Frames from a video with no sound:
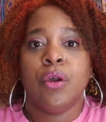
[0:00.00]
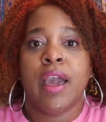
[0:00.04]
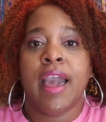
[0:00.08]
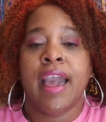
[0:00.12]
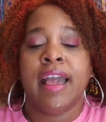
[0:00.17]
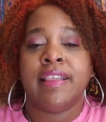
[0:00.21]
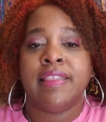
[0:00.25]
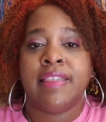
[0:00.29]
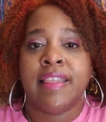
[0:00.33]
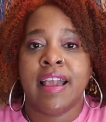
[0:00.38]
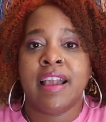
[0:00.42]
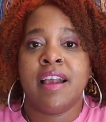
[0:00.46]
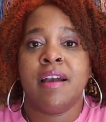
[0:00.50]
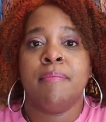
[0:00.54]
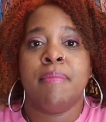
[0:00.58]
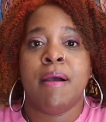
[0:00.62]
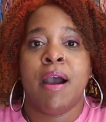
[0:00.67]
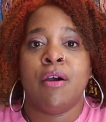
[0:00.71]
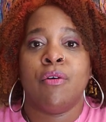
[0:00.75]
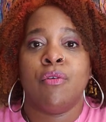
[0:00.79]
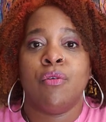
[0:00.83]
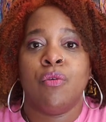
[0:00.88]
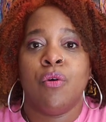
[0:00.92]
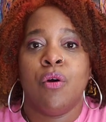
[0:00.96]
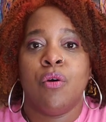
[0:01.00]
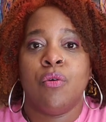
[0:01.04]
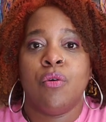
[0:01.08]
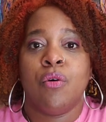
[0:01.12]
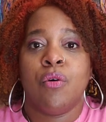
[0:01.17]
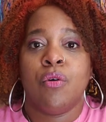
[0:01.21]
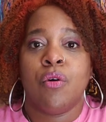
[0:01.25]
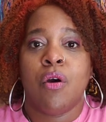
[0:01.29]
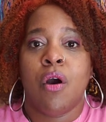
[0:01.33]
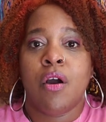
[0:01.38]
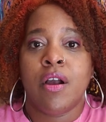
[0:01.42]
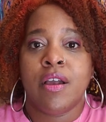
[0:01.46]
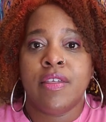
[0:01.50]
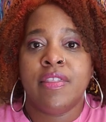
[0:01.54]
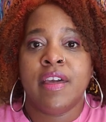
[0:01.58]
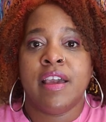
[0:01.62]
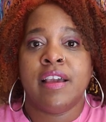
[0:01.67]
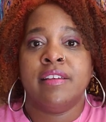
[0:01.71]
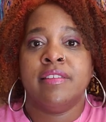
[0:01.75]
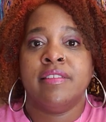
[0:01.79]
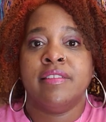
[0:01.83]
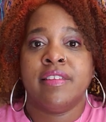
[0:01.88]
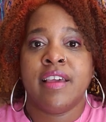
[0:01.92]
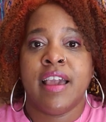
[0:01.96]
and think about are
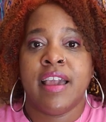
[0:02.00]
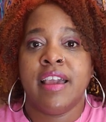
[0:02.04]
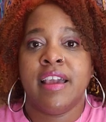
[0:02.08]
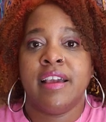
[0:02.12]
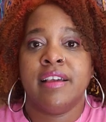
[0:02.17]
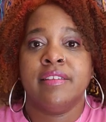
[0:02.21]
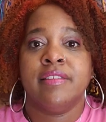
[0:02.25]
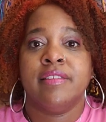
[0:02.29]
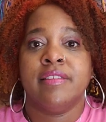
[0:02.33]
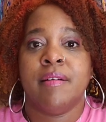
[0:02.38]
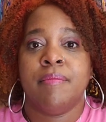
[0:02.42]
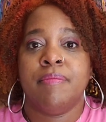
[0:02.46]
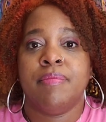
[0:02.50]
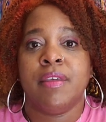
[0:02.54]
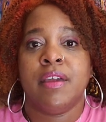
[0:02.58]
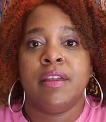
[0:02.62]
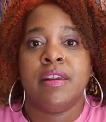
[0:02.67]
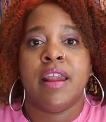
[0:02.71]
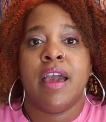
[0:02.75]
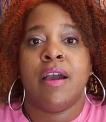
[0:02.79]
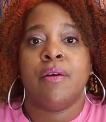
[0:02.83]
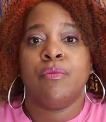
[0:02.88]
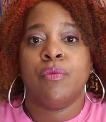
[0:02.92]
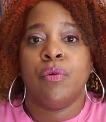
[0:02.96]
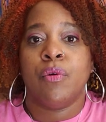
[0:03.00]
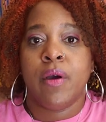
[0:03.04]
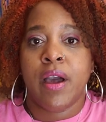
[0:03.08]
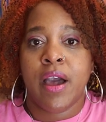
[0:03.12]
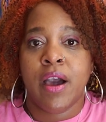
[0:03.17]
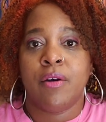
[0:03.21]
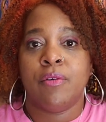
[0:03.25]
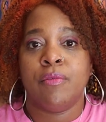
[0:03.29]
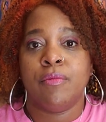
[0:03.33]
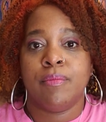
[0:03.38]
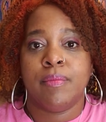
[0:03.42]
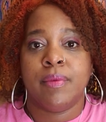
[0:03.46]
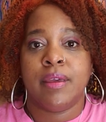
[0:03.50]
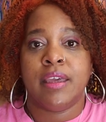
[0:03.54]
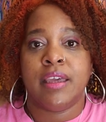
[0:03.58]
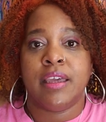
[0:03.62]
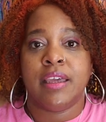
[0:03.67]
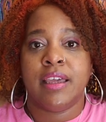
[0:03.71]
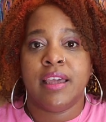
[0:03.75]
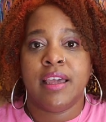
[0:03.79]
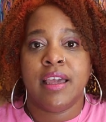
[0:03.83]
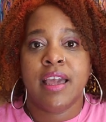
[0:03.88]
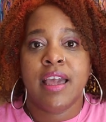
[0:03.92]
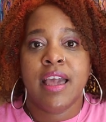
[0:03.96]
they saying something that will help
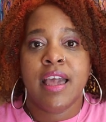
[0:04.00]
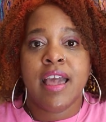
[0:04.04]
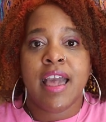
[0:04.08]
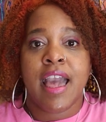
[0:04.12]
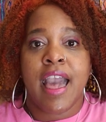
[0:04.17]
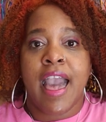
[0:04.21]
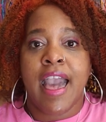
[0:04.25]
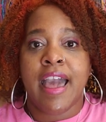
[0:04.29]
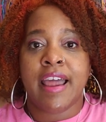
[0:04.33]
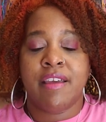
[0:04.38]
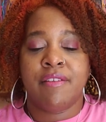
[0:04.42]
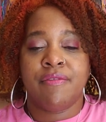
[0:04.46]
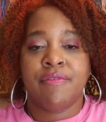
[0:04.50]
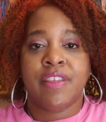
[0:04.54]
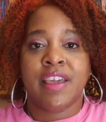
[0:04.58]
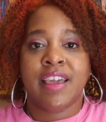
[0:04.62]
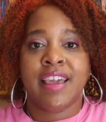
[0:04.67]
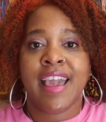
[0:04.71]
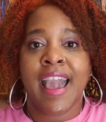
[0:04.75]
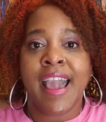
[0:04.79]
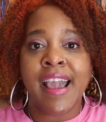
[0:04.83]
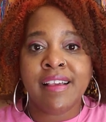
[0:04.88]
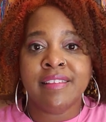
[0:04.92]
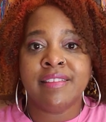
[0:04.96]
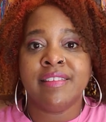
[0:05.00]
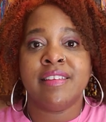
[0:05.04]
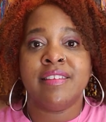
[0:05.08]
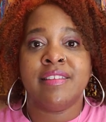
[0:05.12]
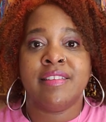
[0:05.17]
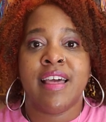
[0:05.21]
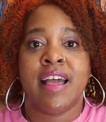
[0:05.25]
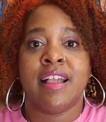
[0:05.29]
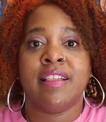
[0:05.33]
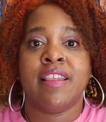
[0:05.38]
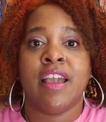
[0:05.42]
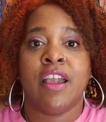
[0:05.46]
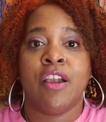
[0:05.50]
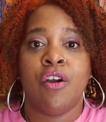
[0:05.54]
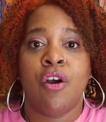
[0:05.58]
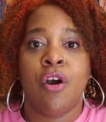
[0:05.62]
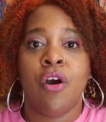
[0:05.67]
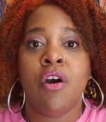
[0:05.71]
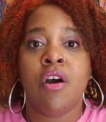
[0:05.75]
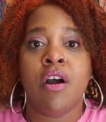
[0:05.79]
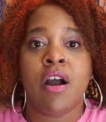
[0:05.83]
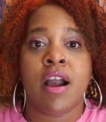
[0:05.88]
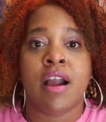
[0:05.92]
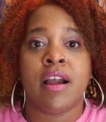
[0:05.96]
me? And if the case is that they
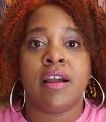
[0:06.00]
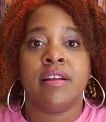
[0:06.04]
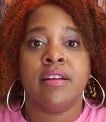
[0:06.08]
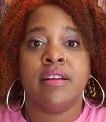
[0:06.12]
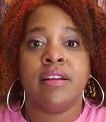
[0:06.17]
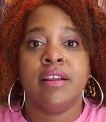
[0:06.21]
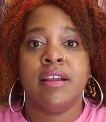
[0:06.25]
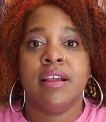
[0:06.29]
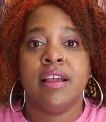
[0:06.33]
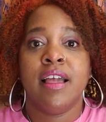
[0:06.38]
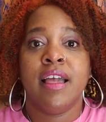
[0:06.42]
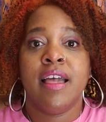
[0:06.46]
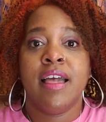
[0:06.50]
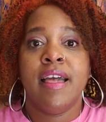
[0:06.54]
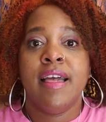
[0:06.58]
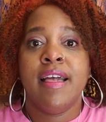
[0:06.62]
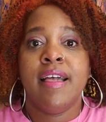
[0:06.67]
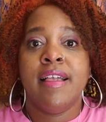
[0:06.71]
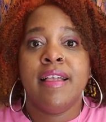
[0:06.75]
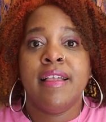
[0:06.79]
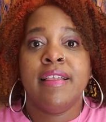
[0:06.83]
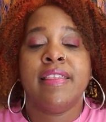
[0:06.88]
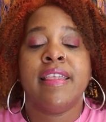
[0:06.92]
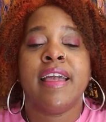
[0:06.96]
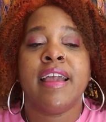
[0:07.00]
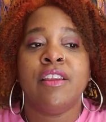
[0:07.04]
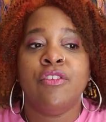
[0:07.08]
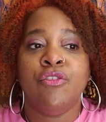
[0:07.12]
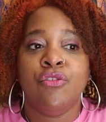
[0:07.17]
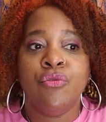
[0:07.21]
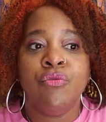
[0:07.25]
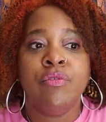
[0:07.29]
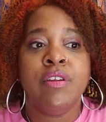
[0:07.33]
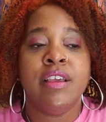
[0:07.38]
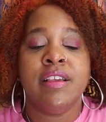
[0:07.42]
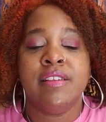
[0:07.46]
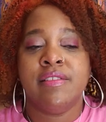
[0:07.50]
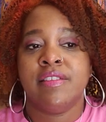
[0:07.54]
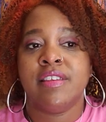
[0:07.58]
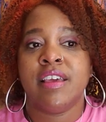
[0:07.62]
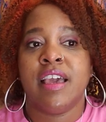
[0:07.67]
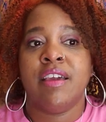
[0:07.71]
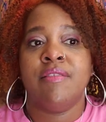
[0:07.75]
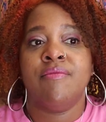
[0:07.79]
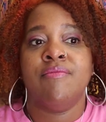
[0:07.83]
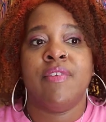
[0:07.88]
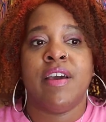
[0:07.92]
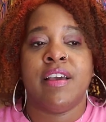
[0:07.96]
are, then you need
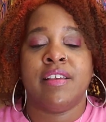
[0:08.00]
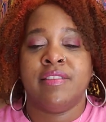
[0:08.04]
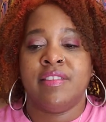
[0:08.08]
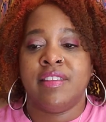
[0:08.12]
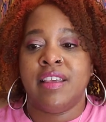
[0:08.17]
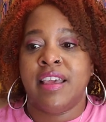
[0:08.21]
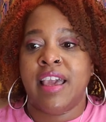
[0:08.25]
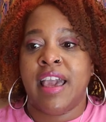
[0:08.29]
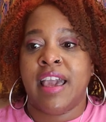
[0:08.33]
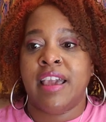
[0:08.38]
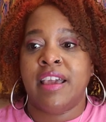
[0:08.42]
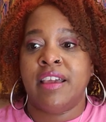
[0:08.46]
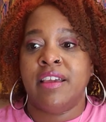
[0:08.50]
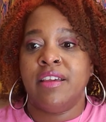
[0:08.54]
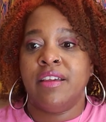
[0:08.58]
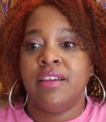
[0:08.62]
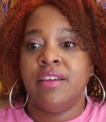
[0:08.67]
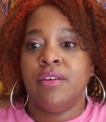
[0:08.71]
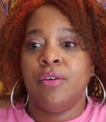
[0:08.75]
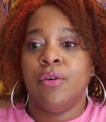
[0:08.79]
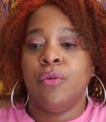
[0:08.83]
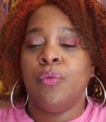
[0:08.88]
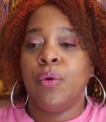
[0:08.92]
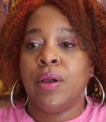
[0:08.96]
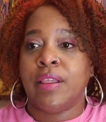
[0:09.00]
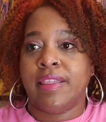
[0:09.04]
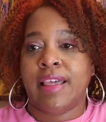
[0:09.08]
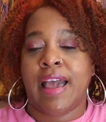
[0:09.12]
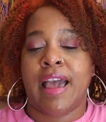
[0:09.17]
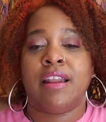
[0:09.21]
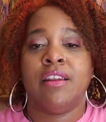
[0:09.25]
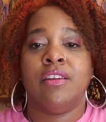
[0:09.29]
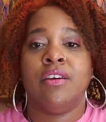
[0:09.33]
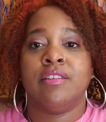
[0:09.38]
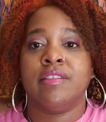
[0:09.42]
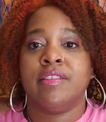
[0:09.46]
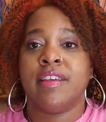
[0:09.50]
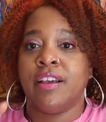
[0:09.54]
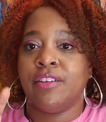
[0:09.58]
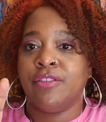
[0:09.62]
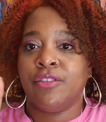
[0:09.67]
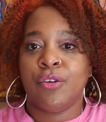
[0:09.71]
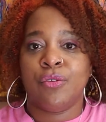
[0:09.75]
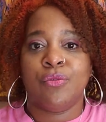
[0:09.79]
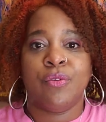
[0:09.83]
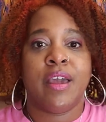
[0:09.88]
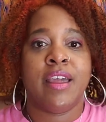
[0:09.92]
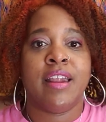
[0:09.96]
to investigate what that looks like.
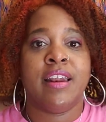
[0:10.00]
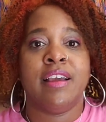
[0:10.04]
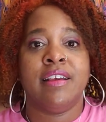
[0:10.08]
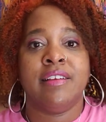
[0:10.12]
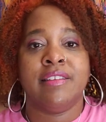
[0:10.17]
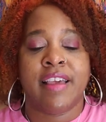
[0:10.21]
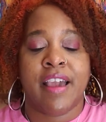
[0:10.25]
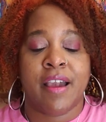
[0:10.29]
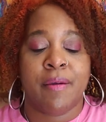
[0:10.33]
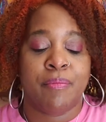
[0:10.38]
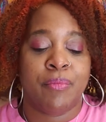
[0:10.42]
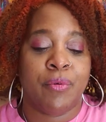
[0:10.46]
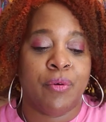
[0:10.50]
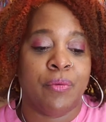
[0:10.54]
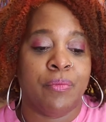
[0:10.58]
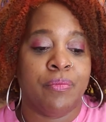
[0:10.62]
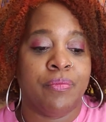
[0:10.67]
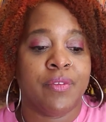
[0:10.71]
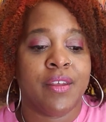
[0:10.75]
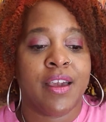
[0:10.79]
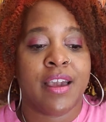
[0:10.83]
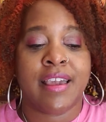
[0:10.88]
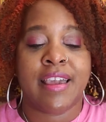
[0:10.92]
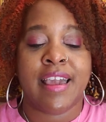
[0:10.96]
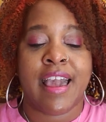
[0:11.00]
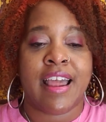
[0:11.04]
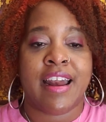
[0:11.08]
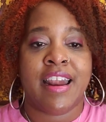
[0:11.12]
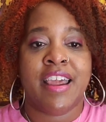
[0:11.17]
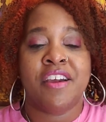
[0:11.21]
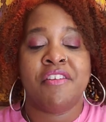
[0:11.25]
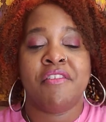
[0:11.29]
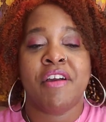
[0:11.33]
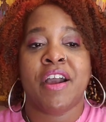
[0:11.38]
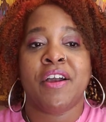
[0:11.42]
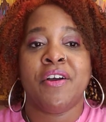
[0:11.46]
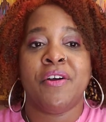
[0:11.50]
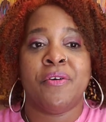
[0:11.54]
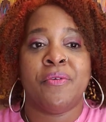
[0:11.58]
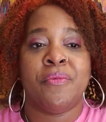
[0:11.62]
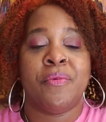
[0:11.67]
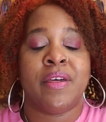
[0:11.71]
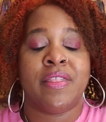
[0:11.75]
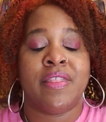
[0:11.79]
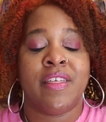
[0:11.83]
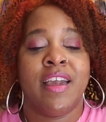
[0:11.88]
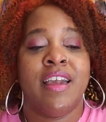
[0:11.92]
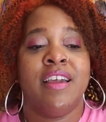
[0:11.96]
So, an example again, here I go
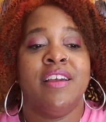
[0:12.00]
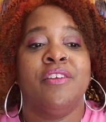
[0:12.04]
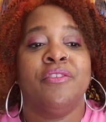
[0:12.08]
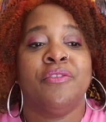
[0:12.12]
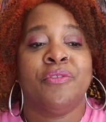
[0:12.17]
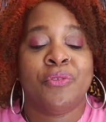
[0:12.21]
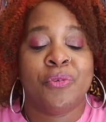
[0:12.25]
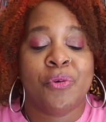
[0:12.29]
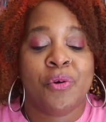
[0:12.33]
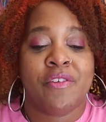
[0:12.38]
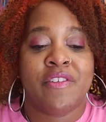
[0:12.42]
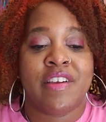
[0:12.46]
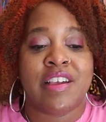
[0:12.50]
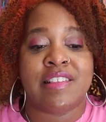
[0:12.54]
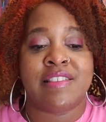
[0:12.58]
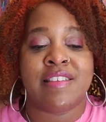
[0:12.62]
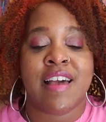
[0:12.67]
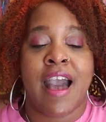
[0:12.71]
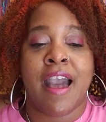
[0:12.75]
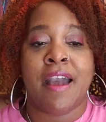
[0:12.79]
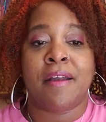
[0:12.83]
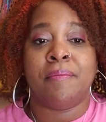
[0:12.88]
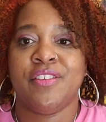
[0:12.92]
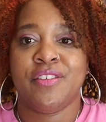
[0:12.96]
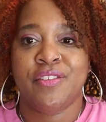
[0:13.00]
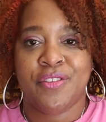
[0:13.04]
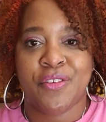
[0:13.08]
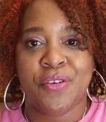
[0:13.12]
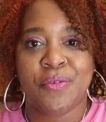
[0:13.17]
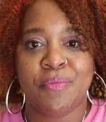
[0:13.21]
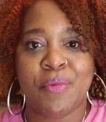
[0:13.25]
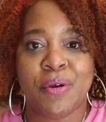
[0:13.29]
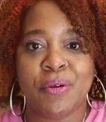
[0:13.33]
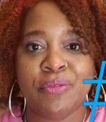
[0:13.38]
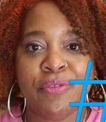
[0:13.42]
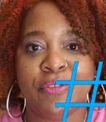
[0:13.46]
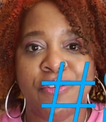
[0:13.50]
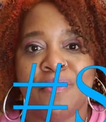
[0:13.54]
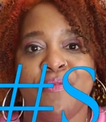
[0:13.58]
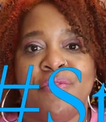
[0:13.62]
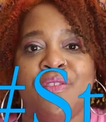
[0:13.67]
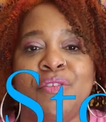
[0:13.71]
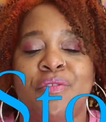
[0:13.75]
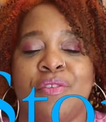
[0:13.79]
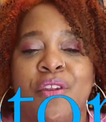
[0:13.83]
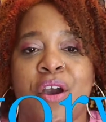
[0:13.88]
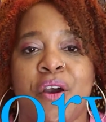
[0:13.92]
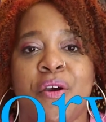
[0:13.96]
with story time. So, most of
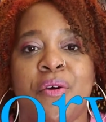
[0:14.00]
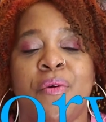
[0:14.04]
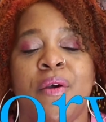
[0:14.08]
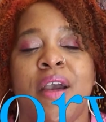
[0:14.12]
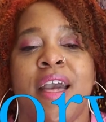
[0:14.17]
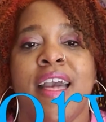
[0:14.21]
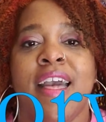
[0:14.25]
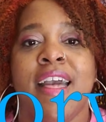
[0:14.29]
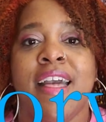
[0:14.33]
you know